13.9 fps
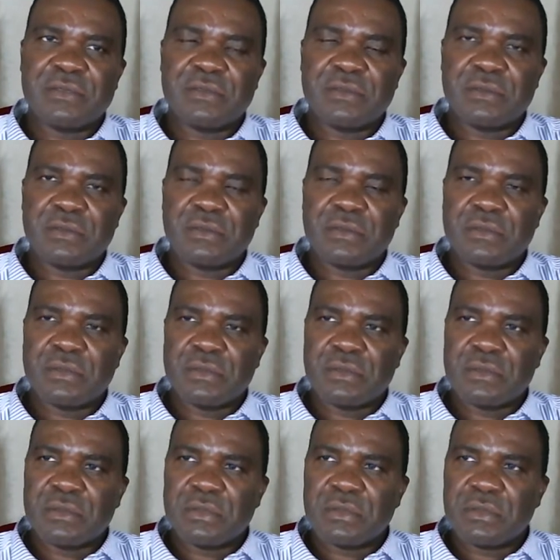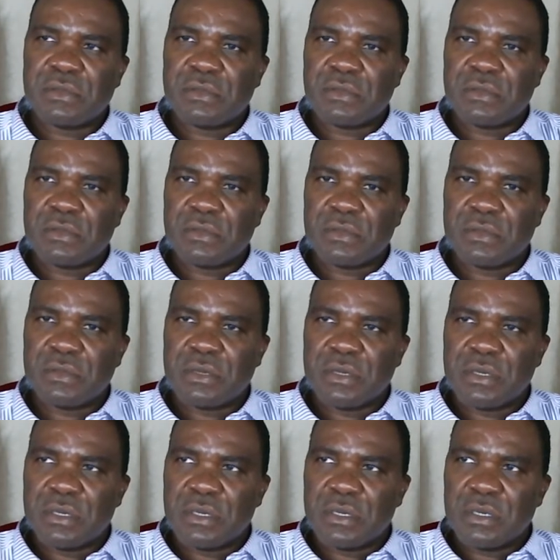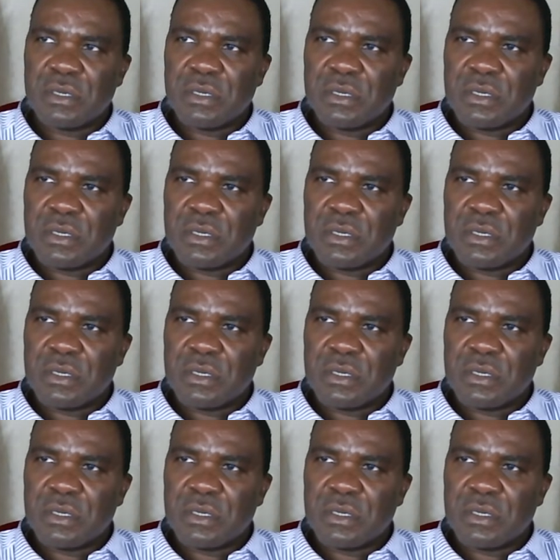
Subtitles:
(silence)